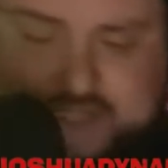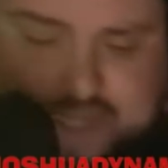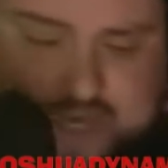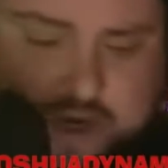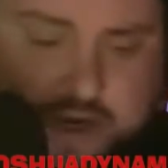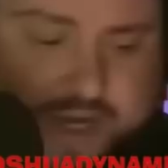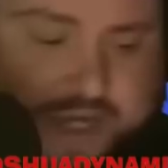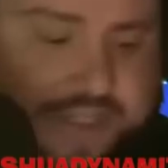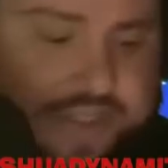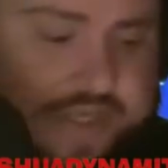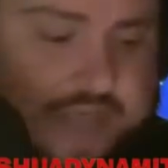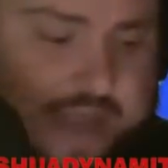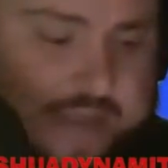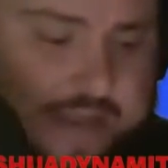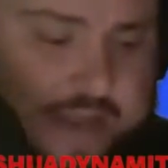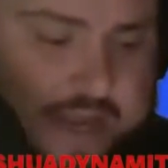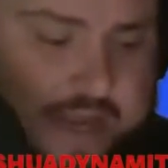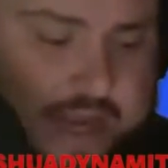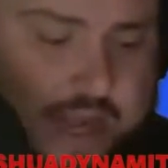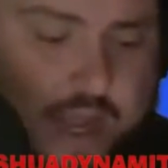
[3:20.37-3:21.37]
serious. And
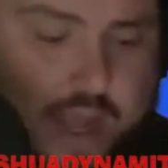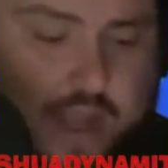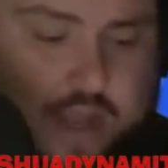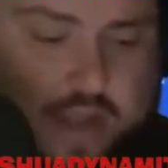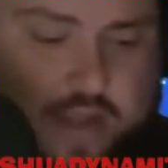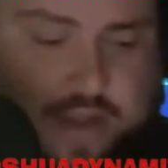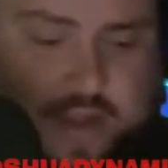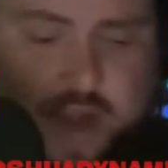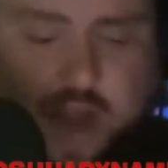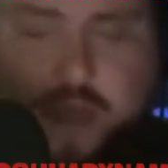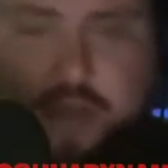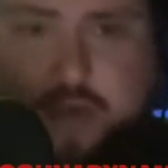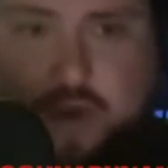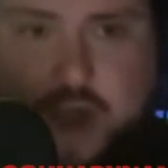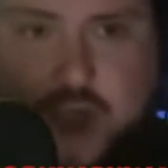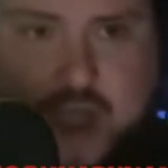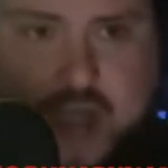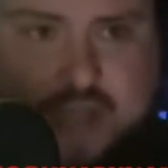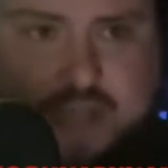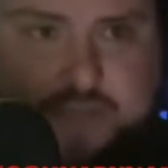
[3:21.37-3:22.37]
then the other
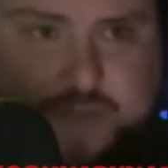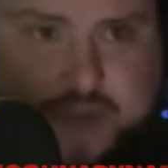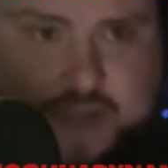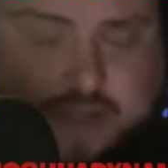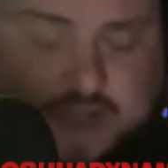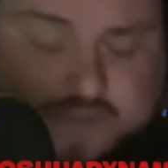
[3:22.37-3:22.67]
aspect